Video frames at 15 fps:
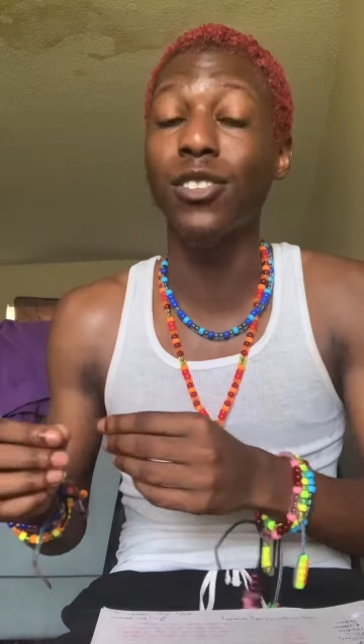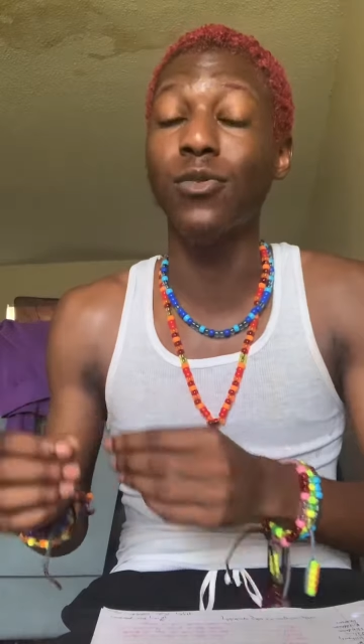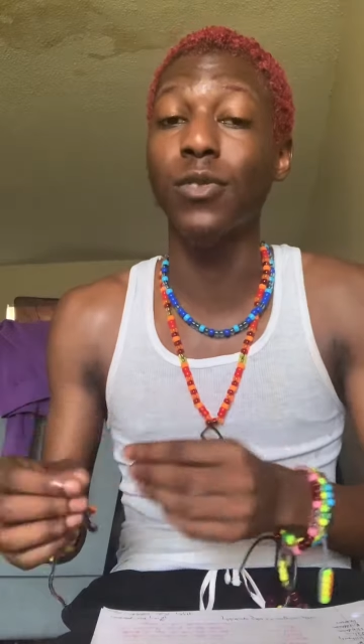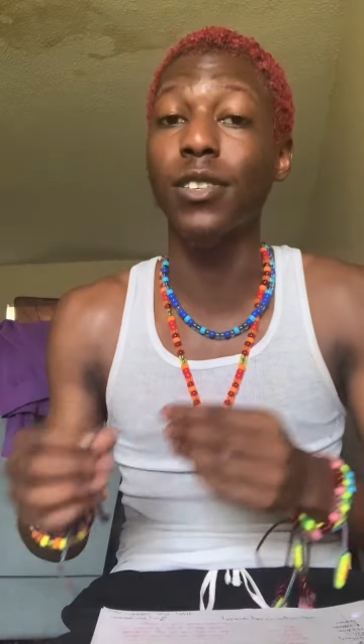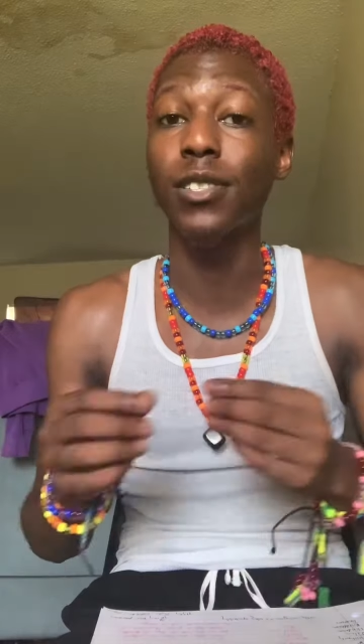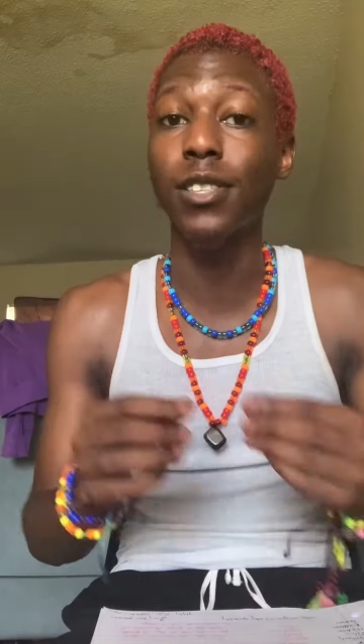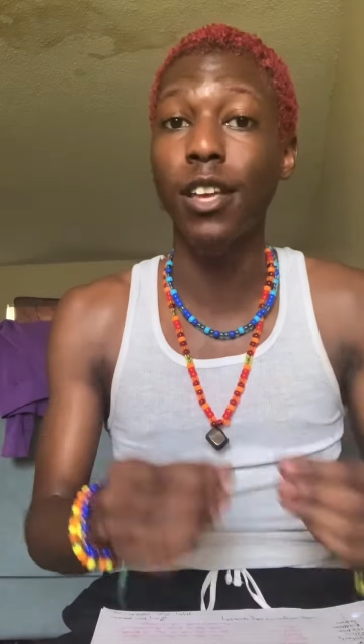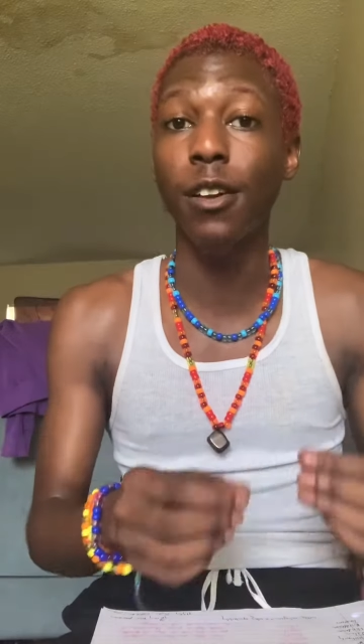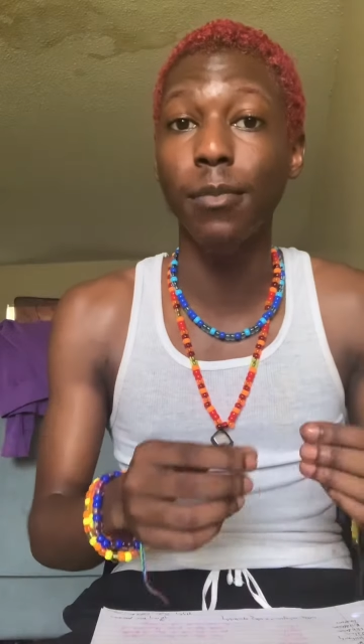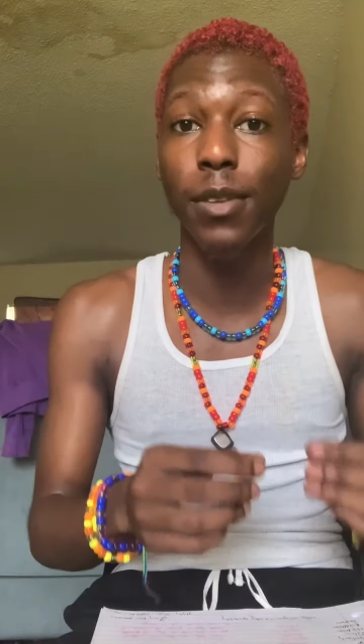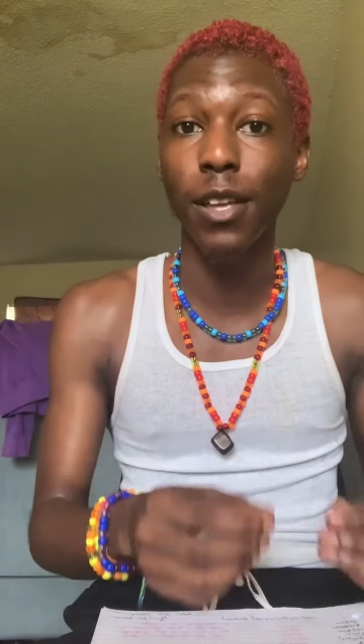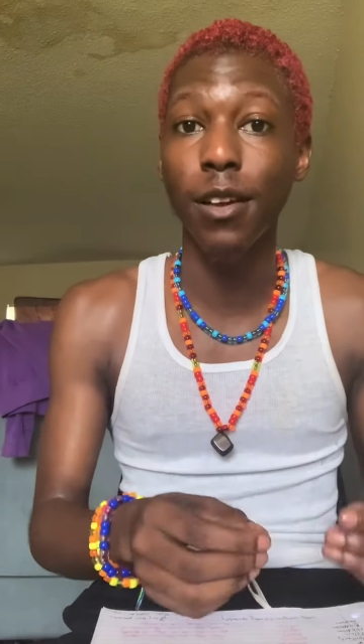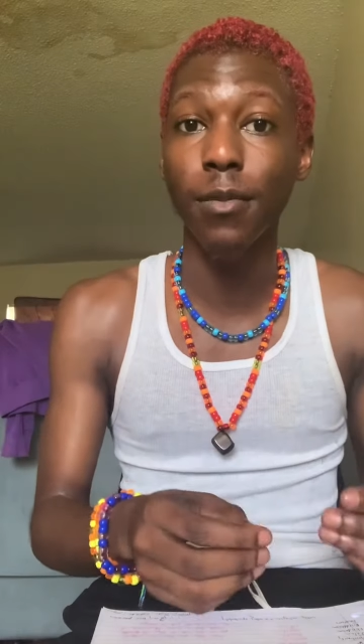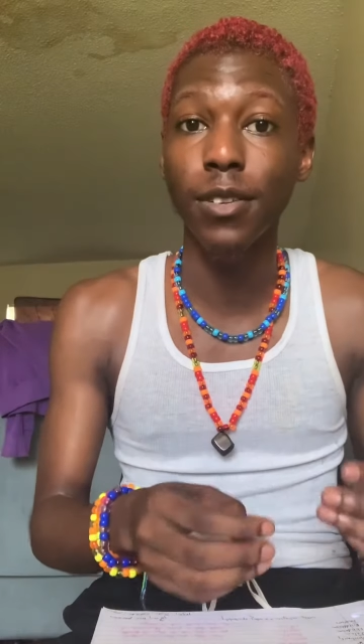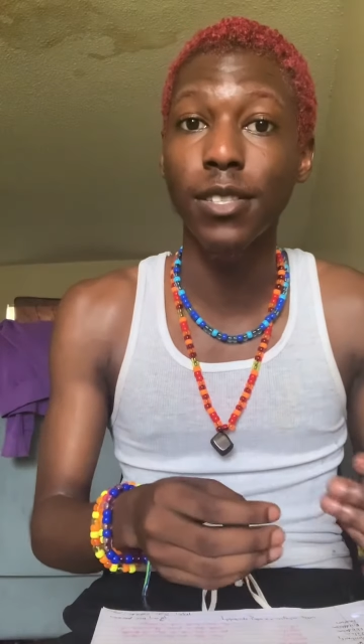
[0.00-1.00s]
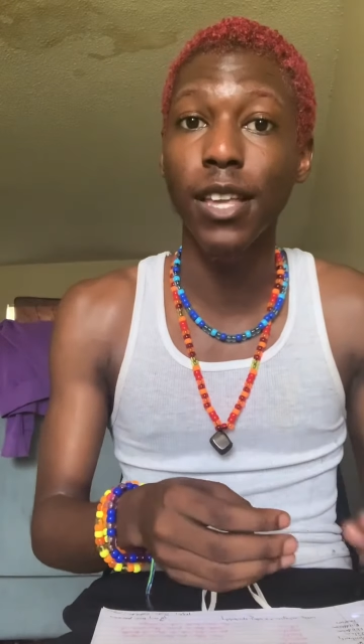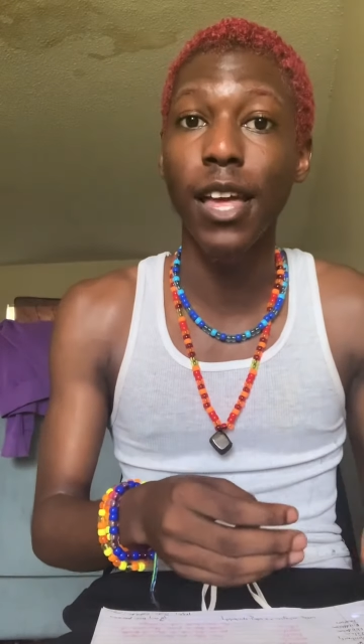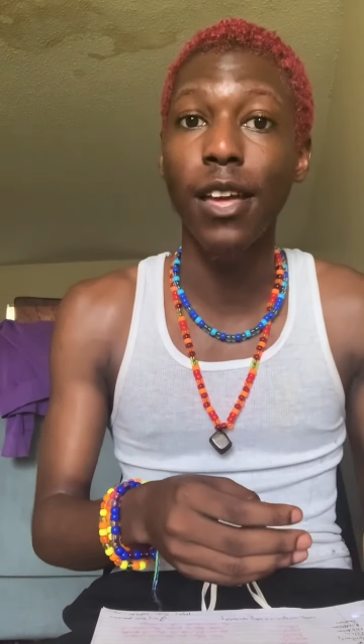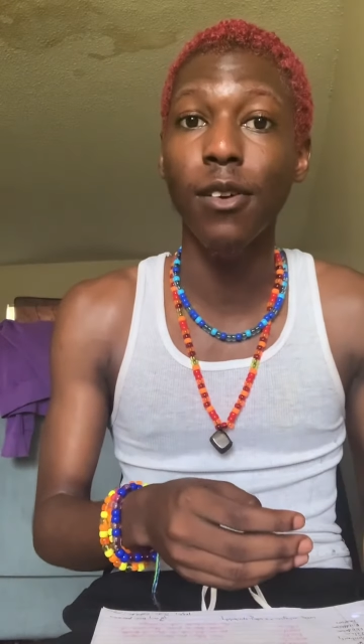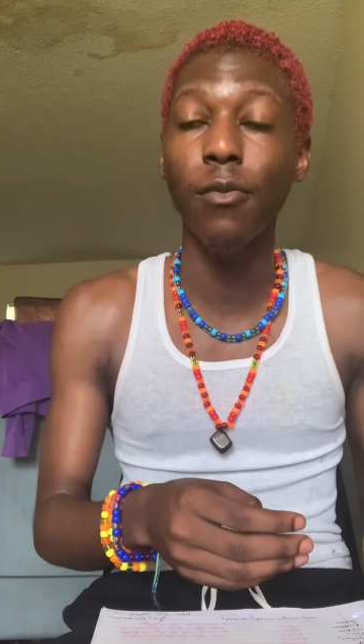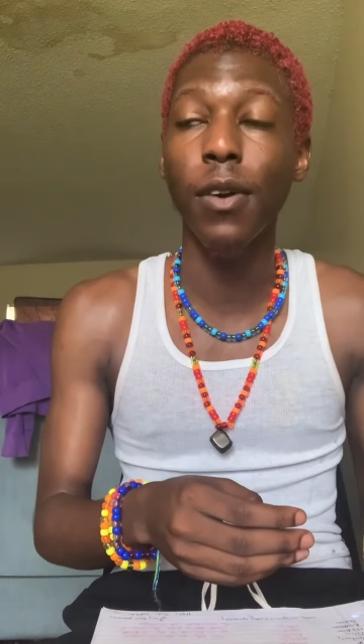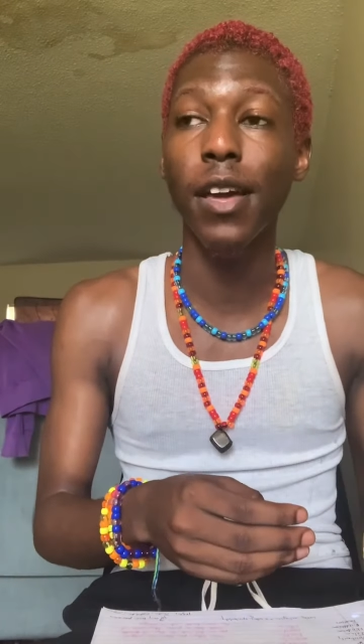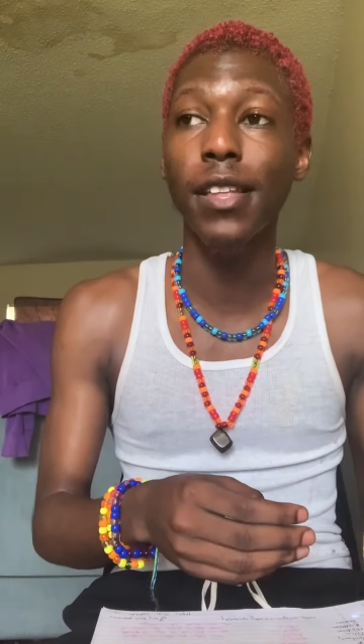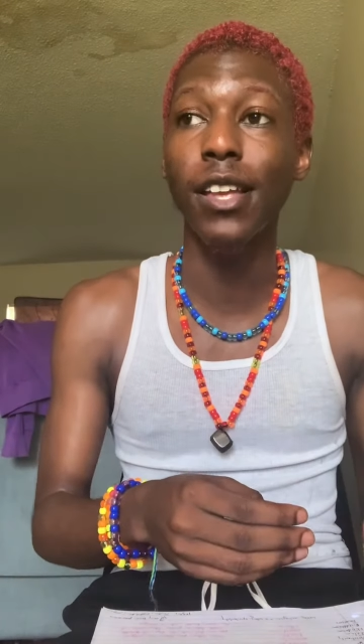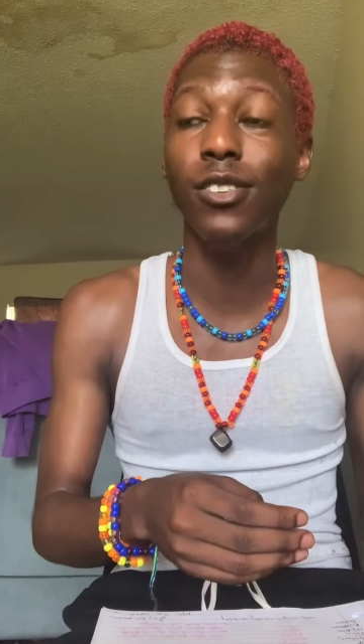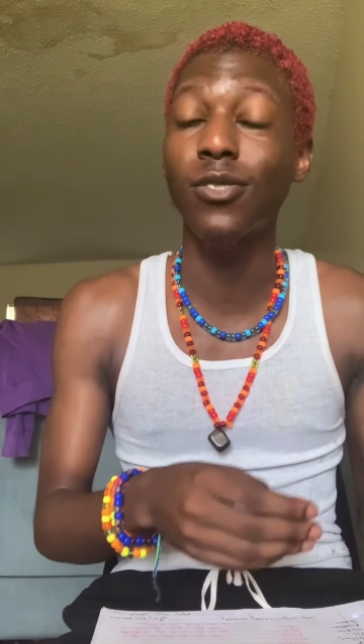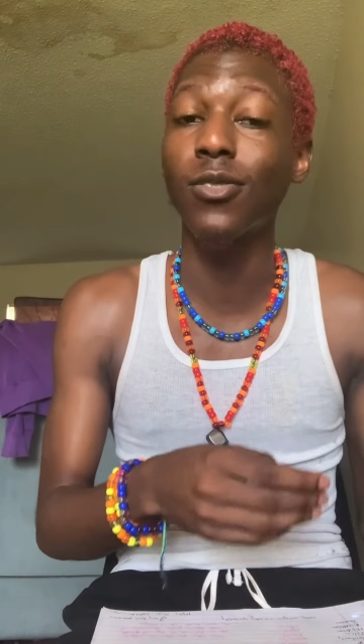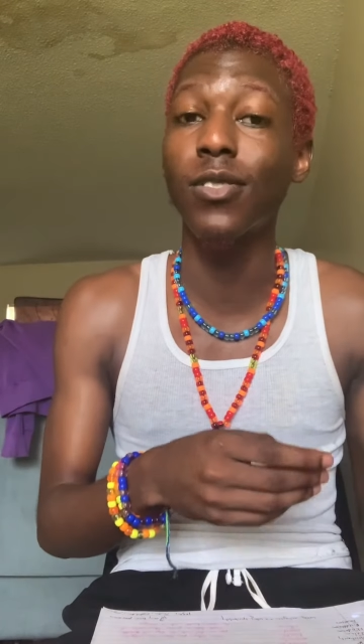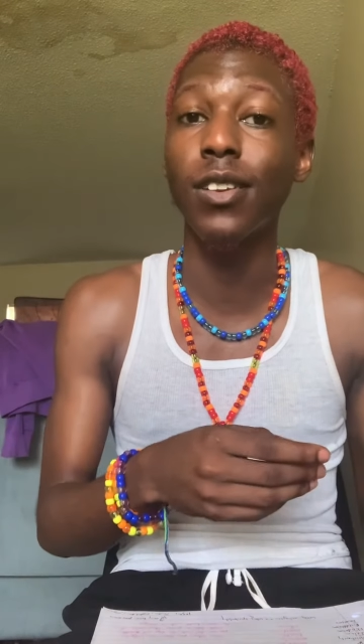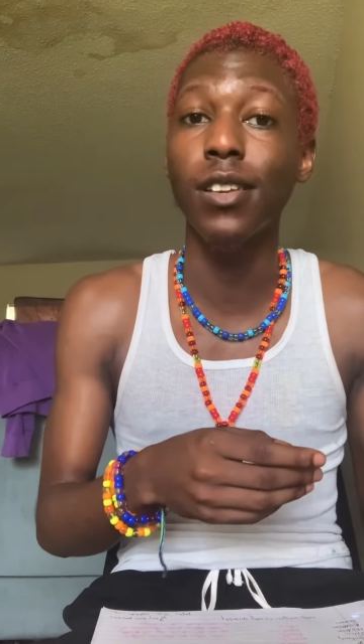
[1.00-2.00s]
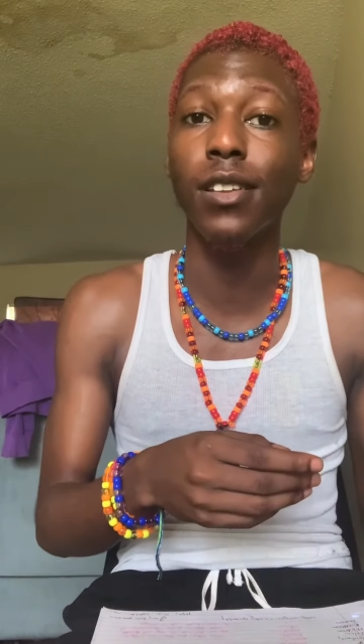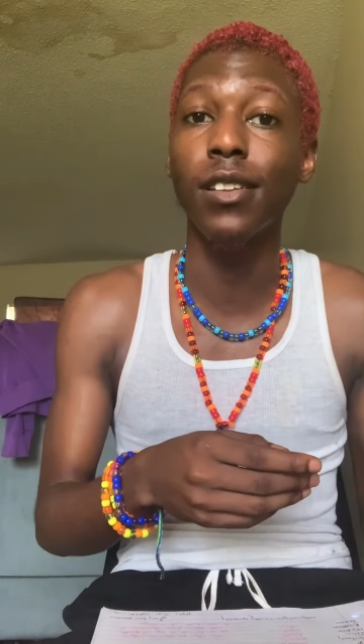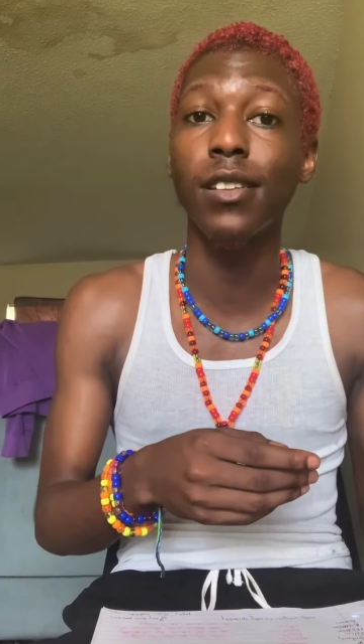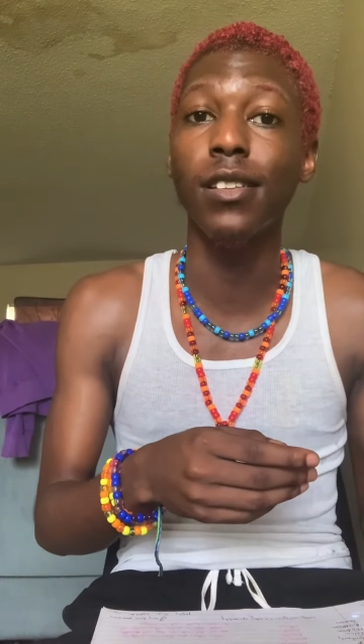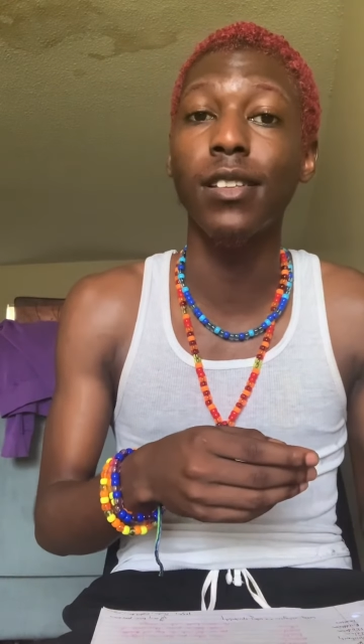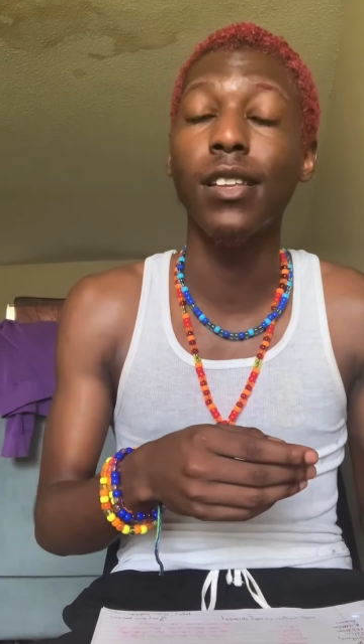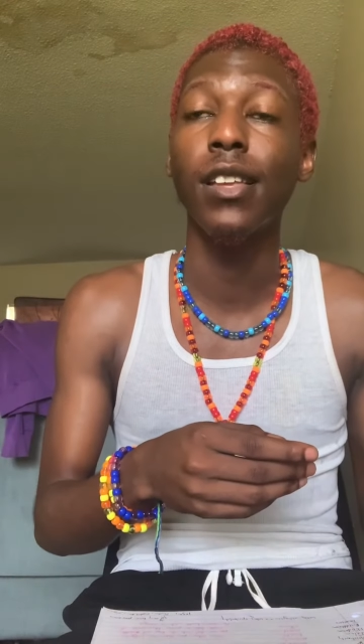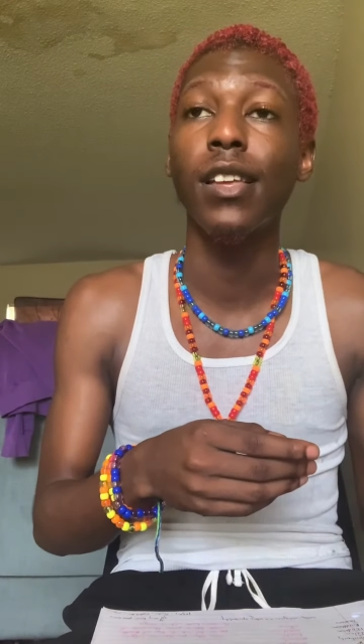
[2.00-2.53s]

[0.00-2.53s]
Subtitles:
to accept them the same way that you can